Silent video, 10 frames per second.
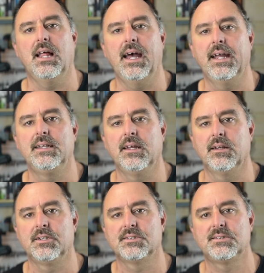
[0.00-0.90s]
80
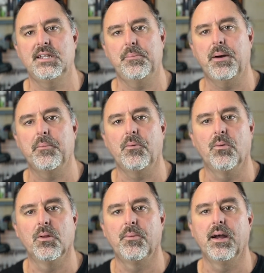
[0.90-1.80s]
and just step up
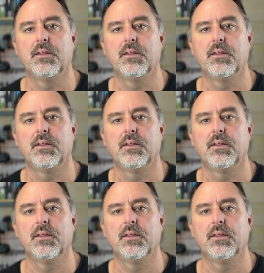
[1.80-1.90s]
all the way